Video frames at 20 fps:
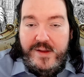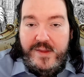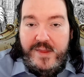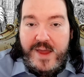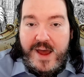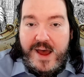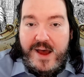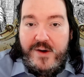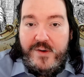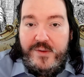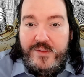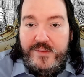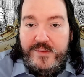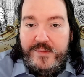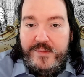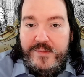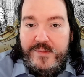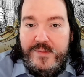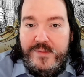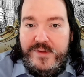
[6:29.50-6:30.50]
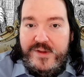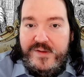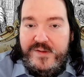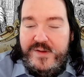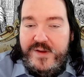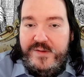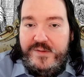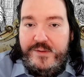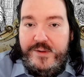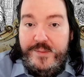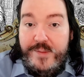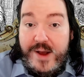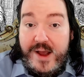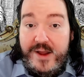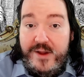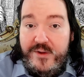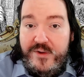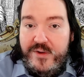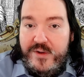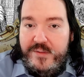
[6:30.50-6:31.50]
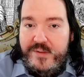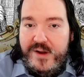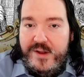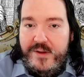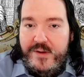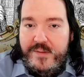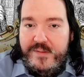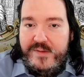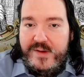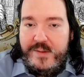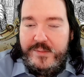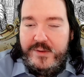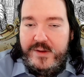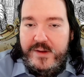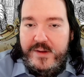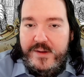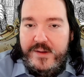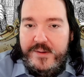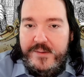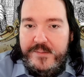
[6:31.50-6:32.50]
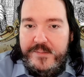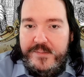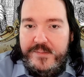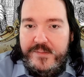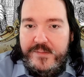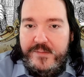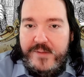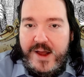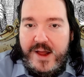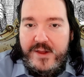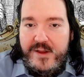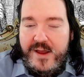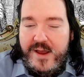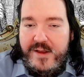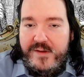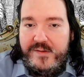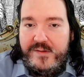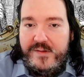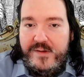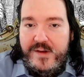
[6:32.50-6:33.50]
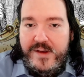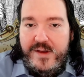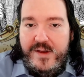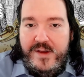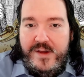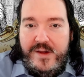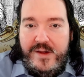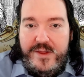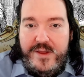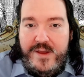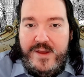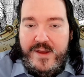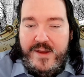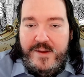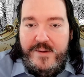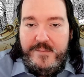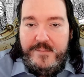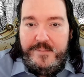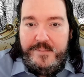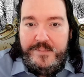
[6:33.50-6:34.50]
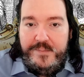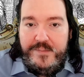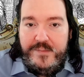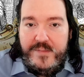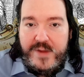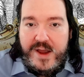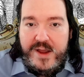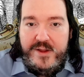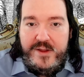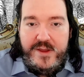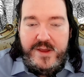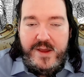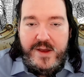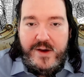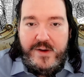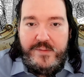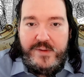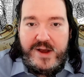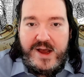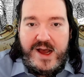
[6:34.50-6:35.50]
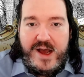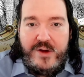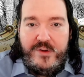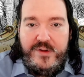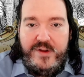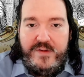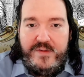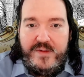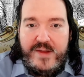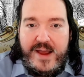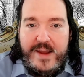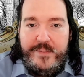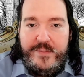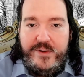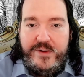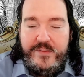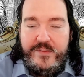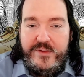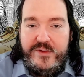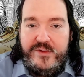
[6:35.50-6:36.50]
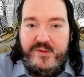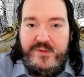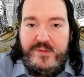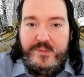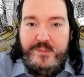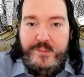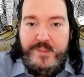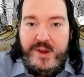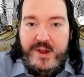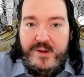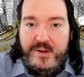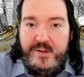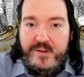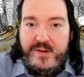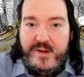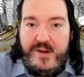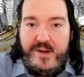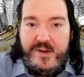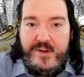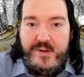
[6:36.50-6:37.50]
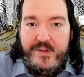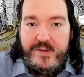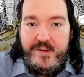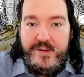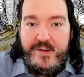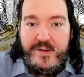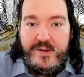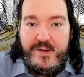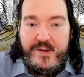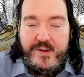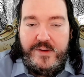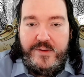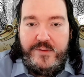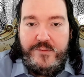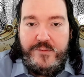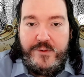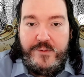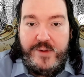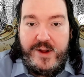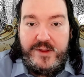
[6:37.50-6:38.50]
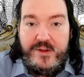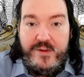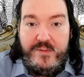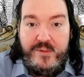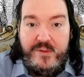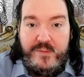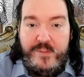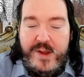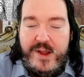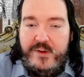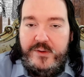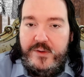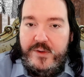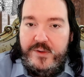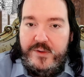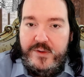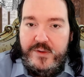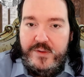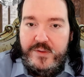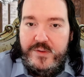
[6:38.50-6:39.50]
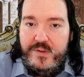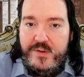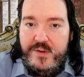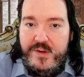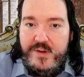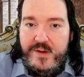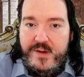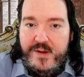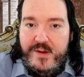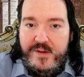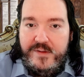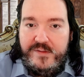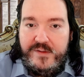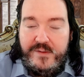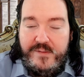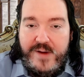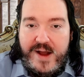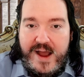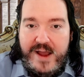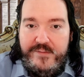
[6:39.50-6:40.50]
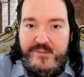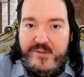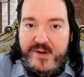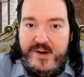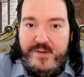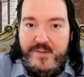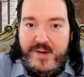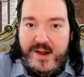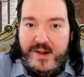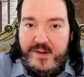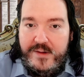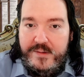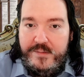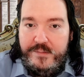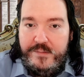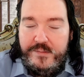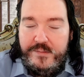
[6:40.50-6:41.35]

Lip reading: Now, does this remind you already of something? Well, yes, the idea of how this library was built and for what it was meant to do survived very well,